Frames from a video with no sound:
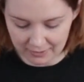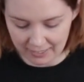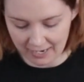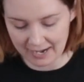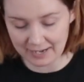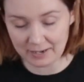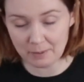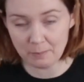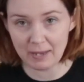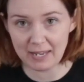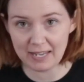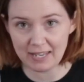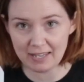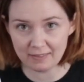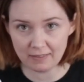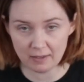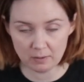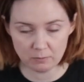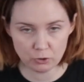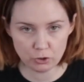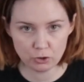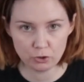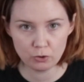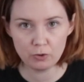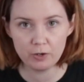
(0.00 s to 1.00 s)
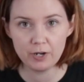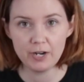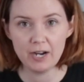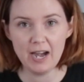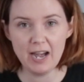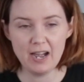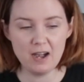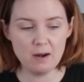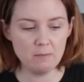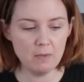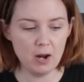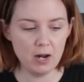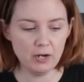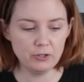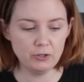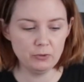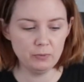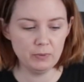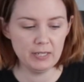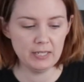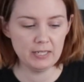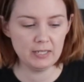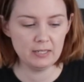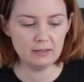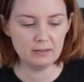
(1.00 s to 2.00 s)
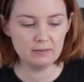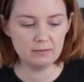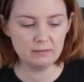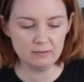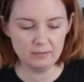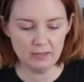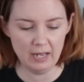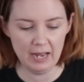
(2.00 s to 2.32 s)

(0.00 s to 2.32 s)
kind of making them short, and I'm not doing,